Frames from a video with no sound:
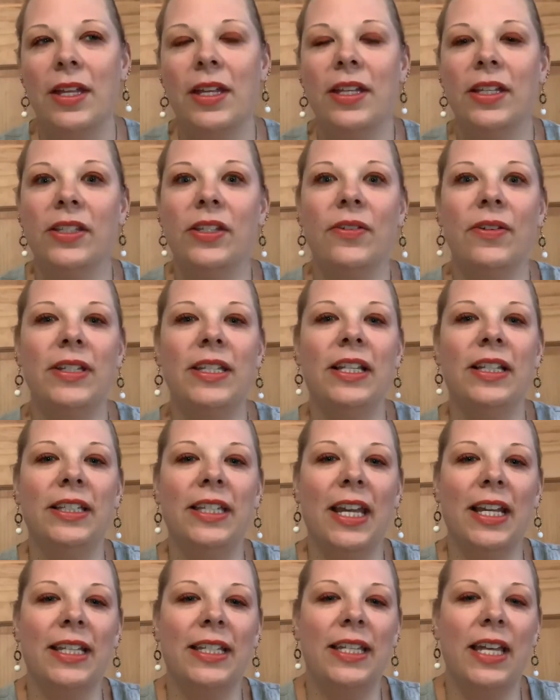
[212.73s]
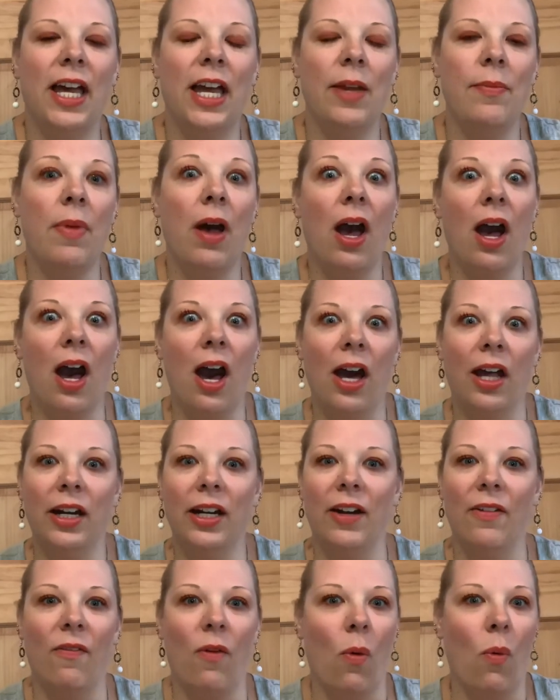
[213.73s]
So until next time, au
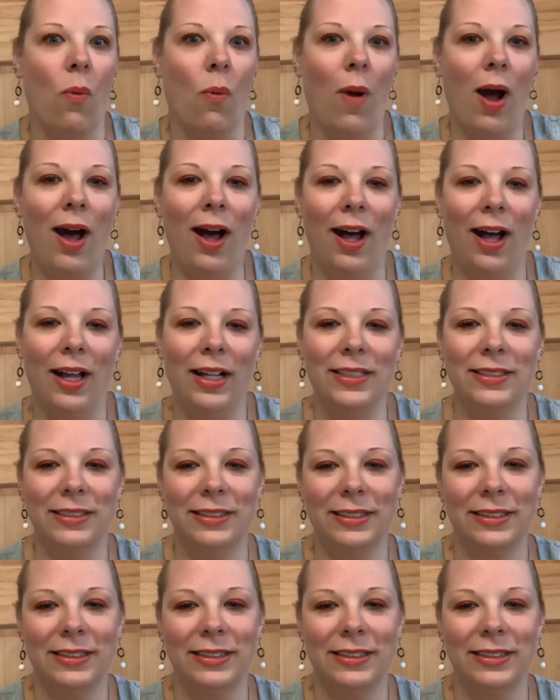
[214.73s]
revoir!